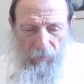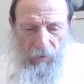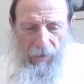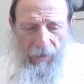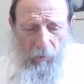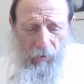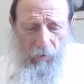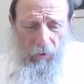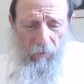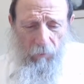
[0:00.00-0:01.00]

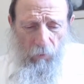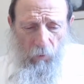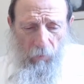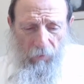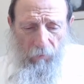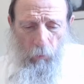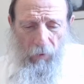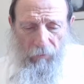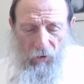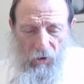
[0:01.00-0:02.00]
Therefore we
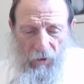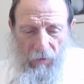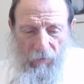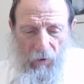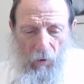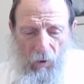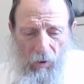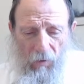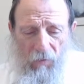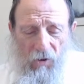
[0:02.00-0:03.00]
have to say that
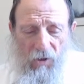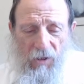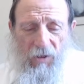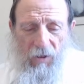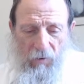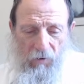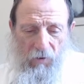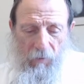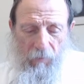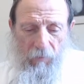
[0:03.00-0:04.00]
all of these
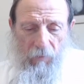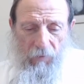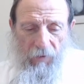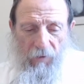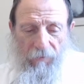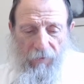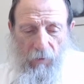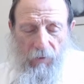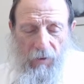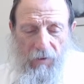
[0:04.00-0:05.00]
details that are
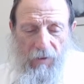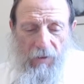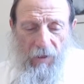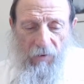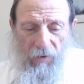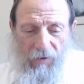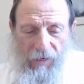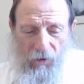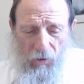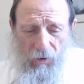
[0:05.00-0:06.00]
found in the
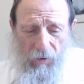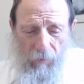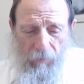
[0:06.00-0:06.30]
desert,